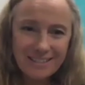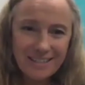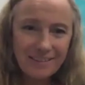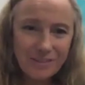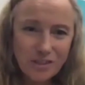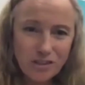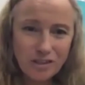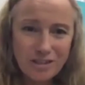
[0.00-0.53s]

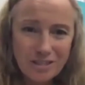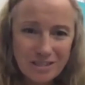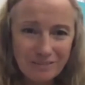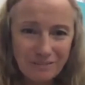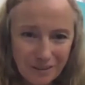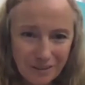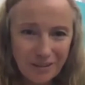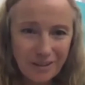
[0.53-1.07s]
David Johnson
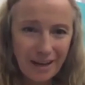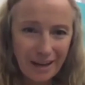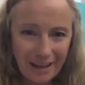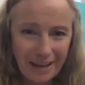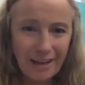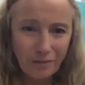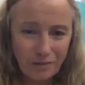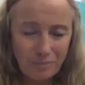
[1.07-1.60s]
for a
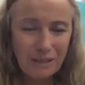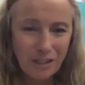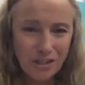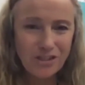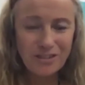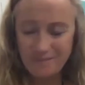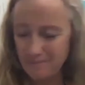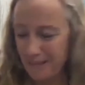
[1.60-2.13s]
health
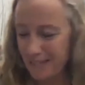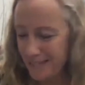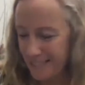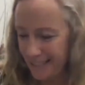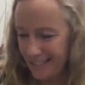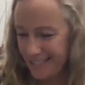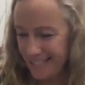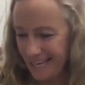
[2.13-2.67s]
minister.
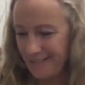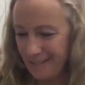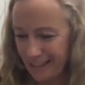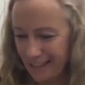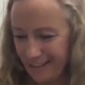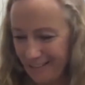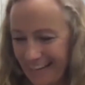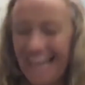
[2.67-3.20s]
Let's get rid
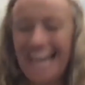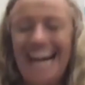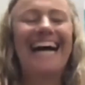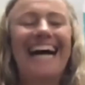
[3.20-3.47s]
of Greg.